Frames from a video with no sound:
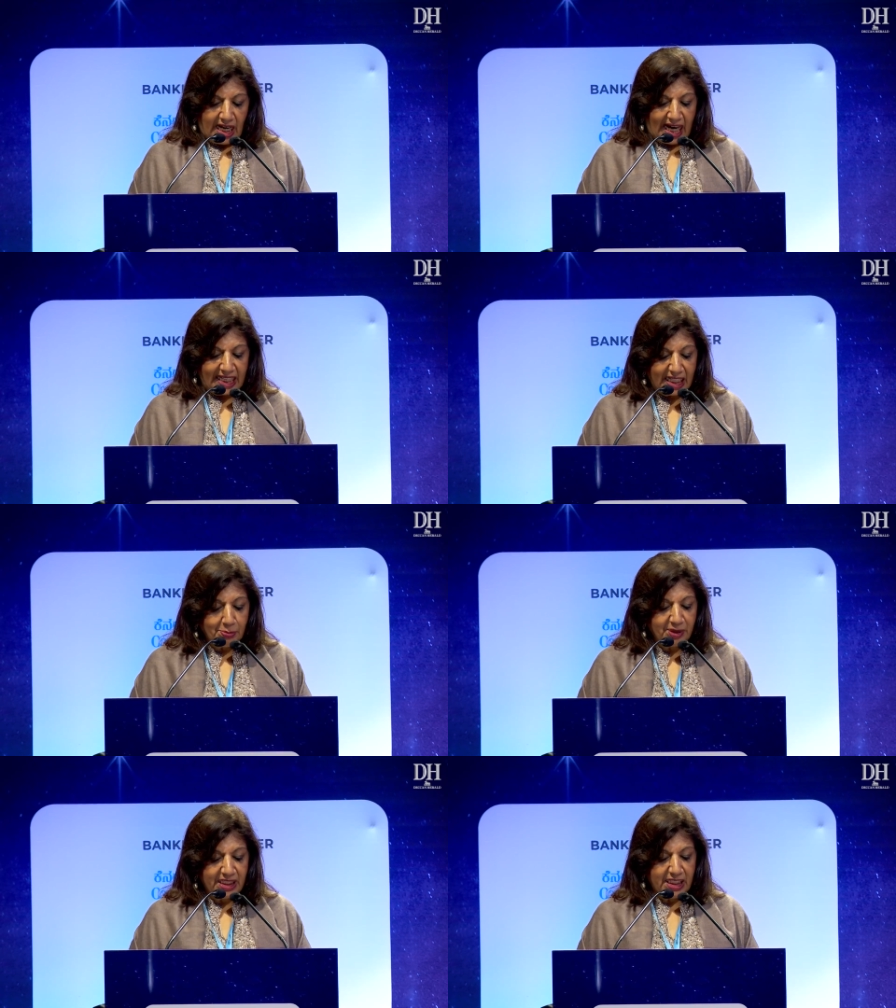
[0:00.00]
And I
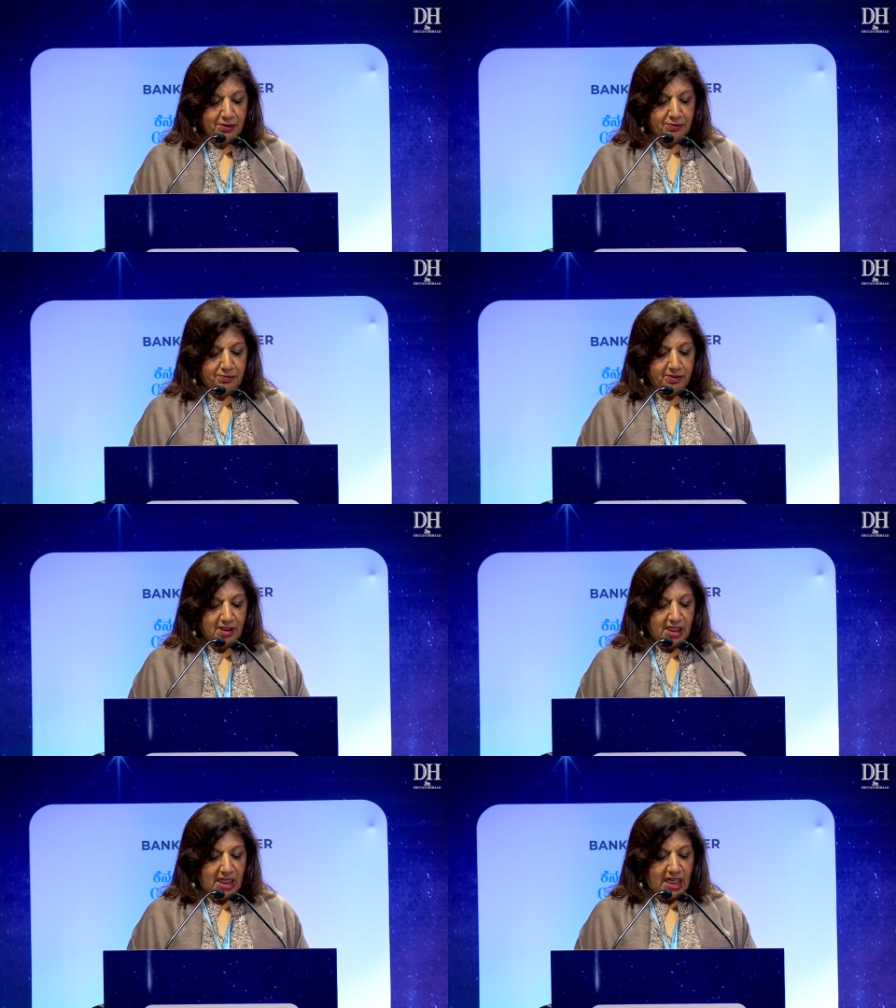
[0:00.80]
believe
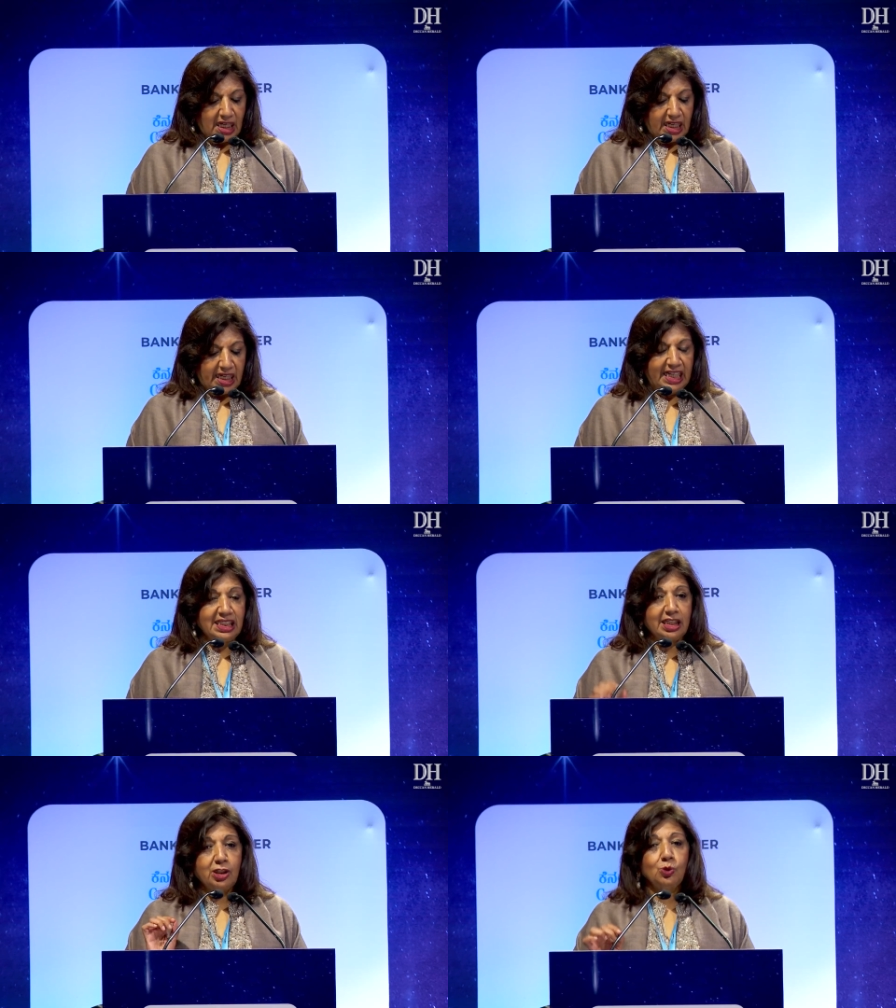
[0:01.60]

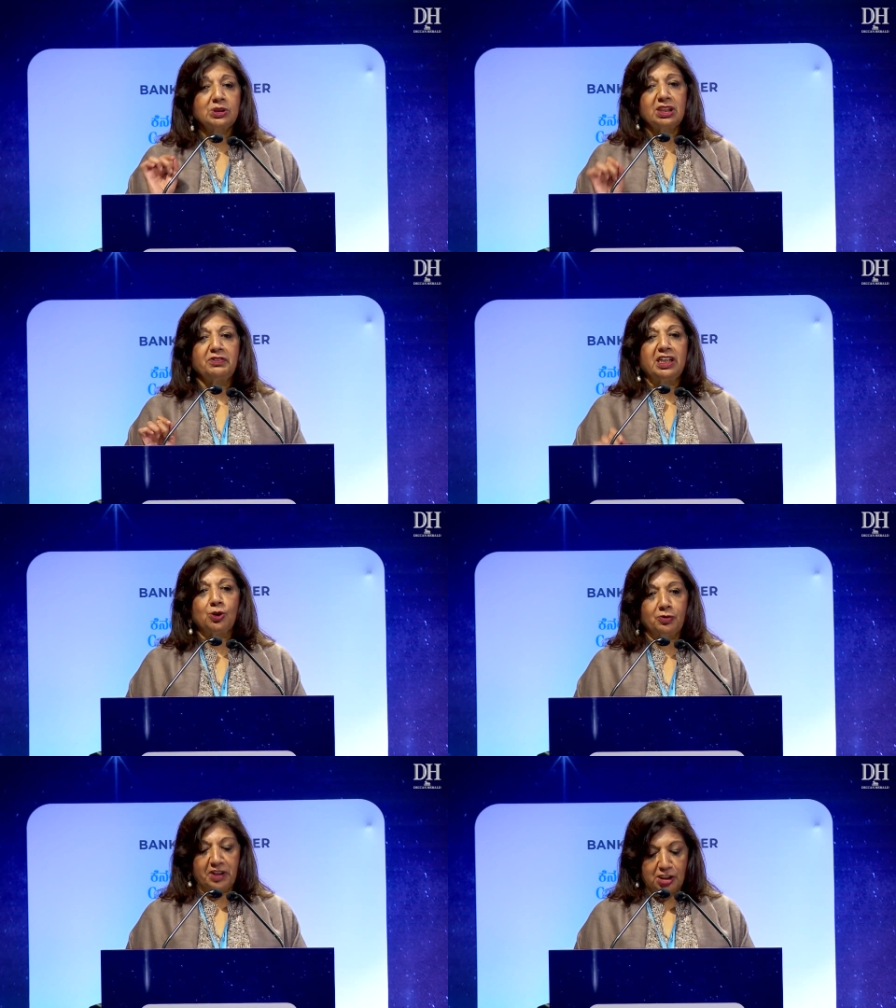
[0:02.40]
inclusive
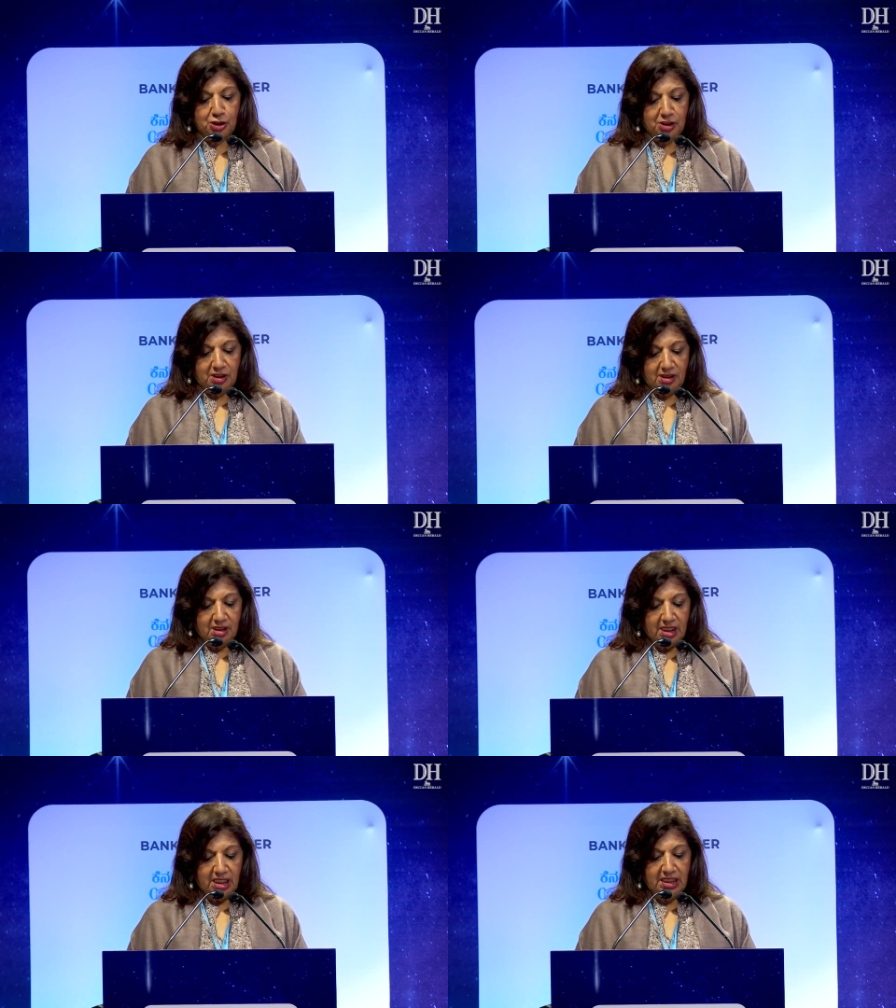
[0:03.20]
innovation
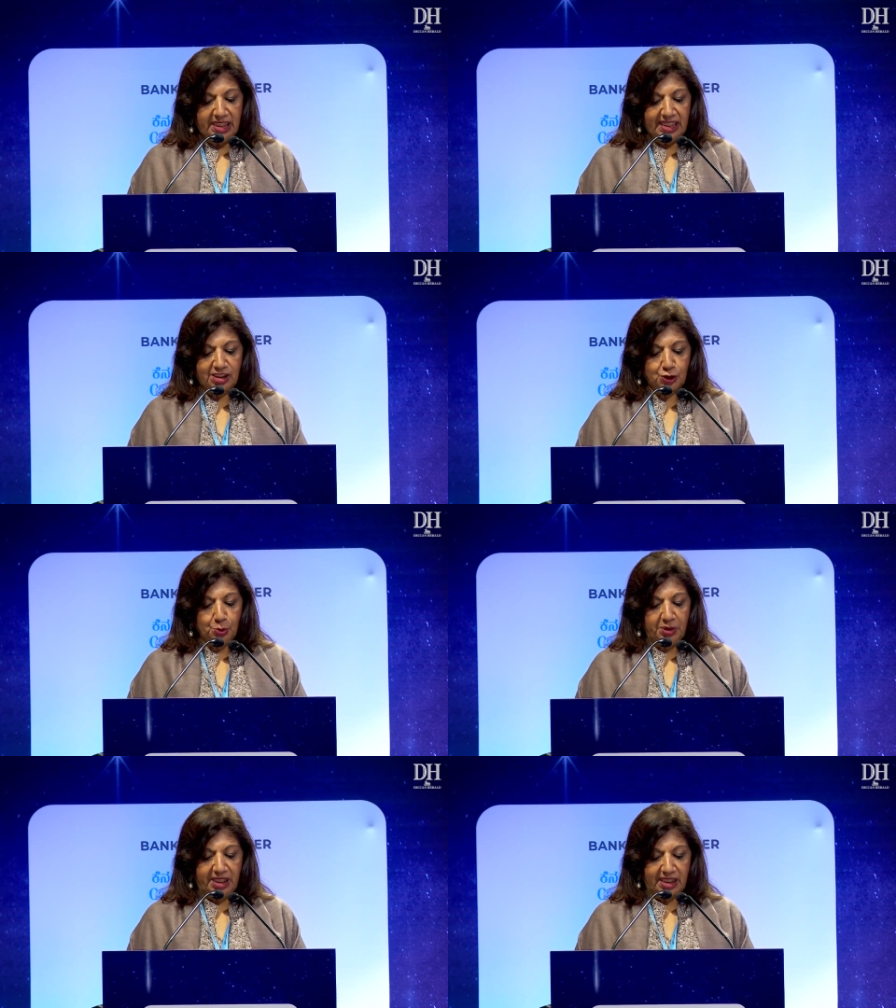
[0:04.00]
needs to
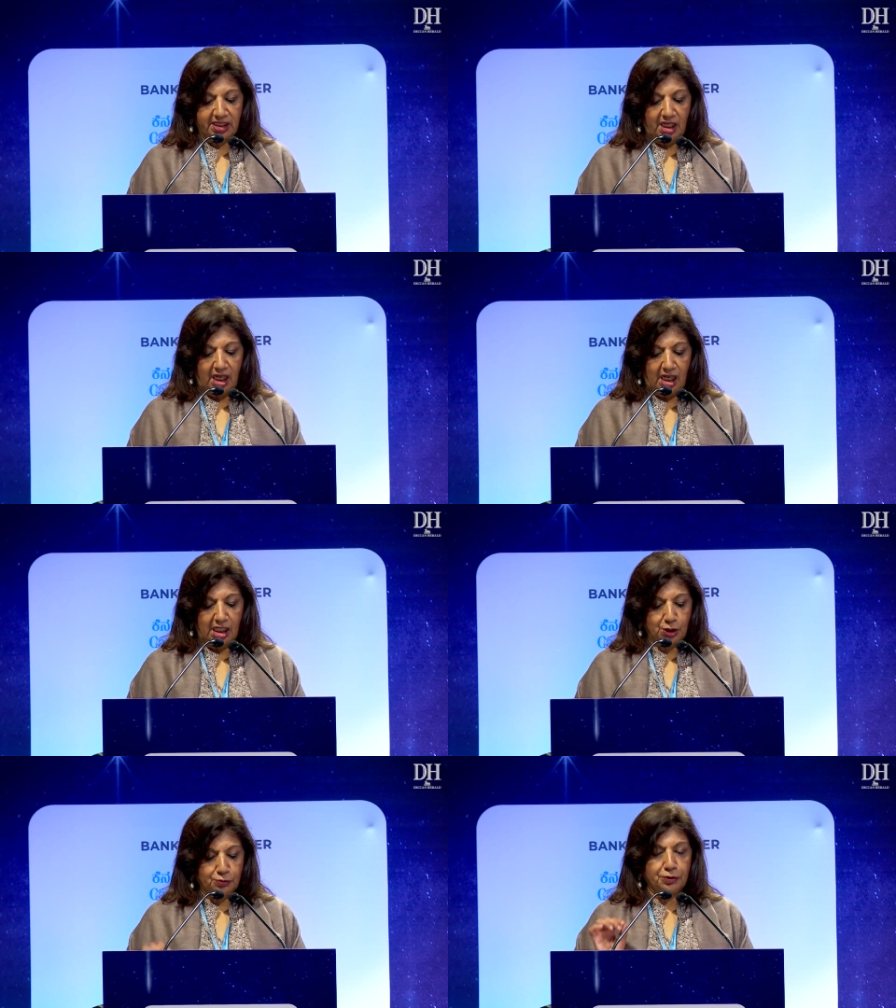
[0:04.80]
be at the
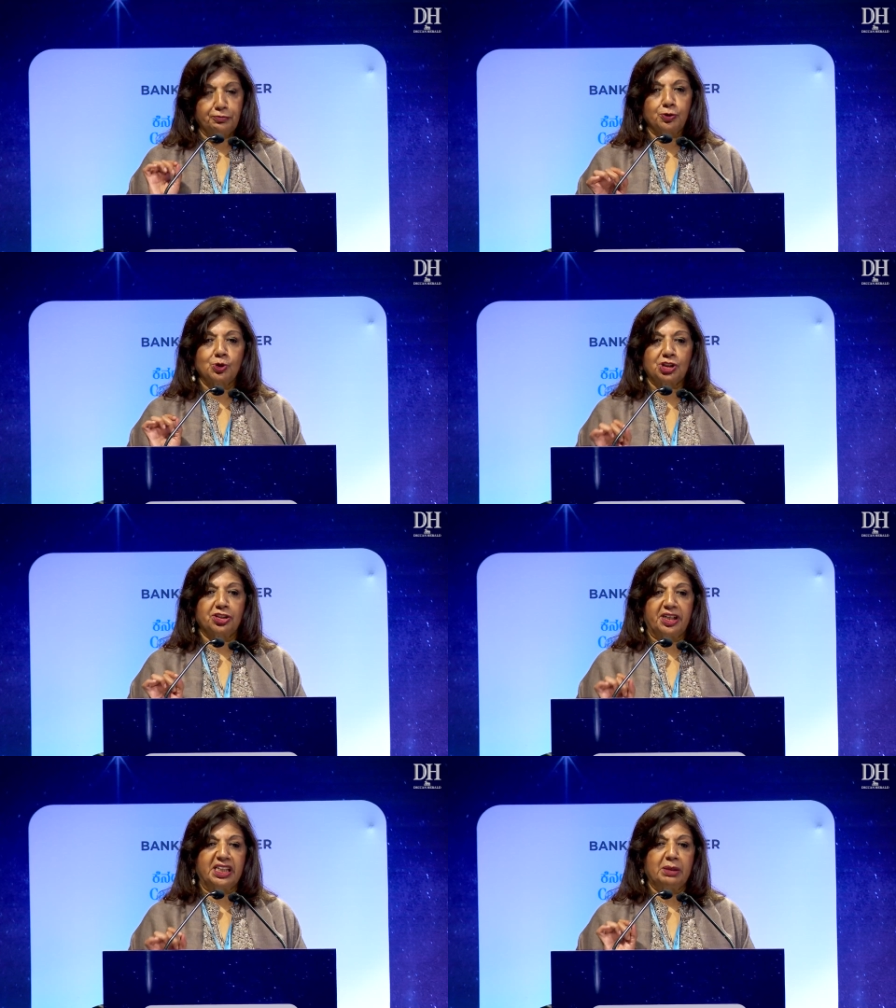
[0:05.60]
heart of a future
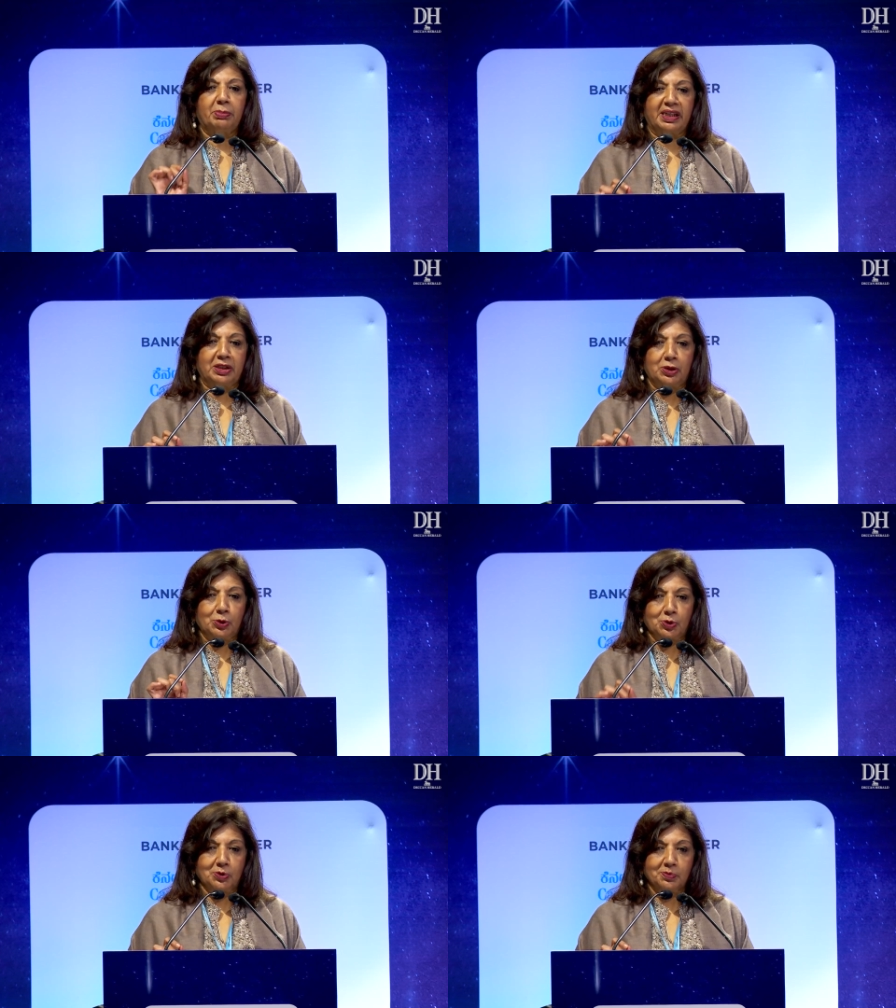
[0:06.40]
ready
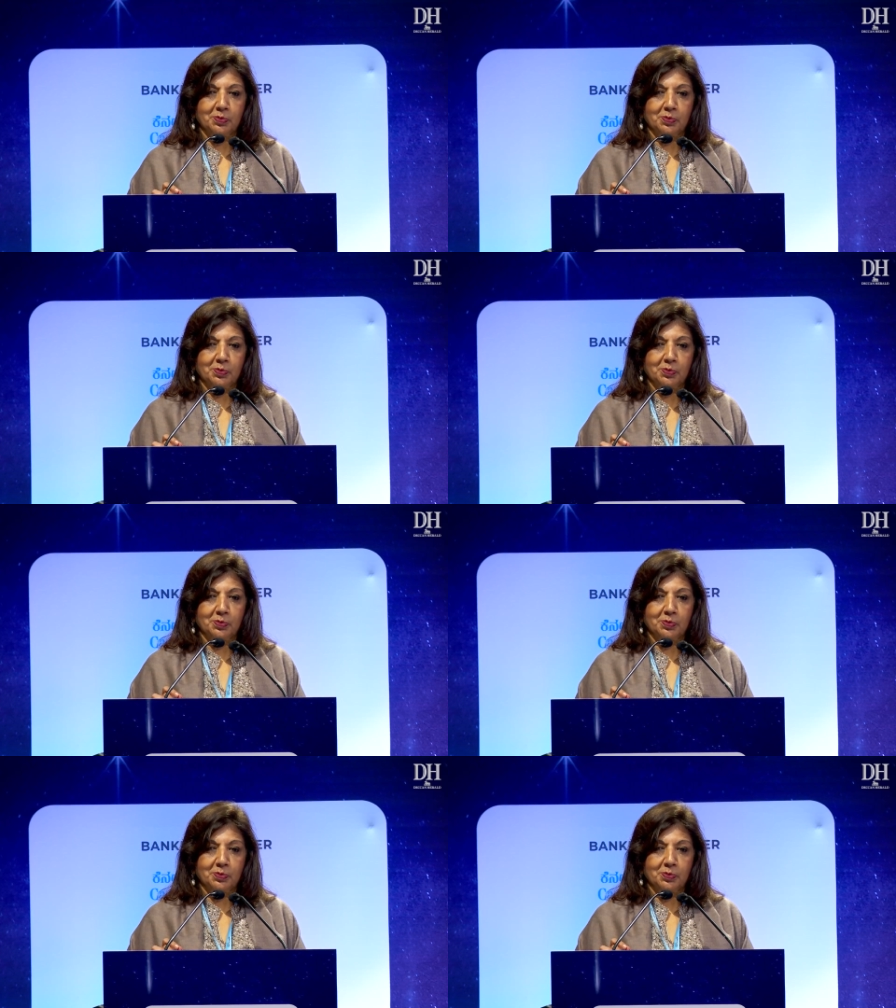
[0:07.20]
Bengaluru.